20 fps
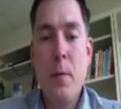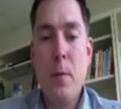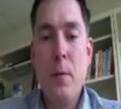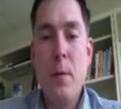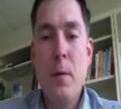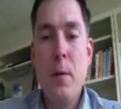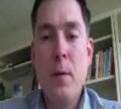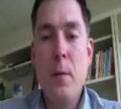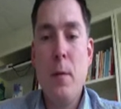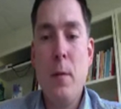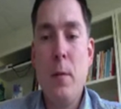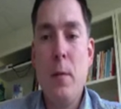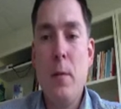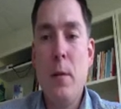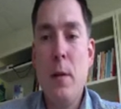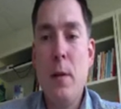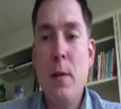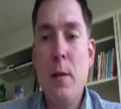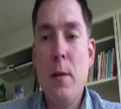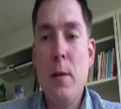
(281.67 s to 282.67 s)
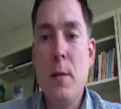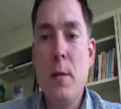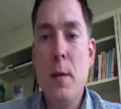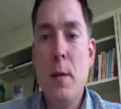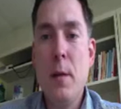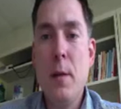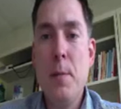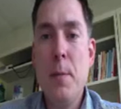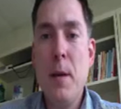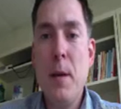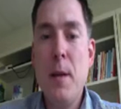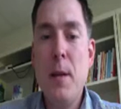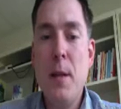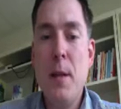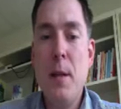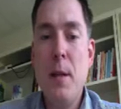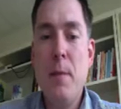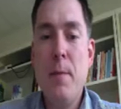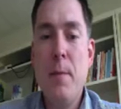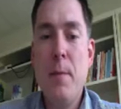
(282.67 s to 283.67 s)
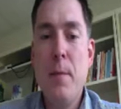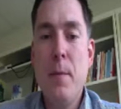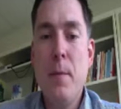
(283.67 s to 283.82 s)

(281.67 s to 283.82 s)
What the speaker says: Or let's paste it.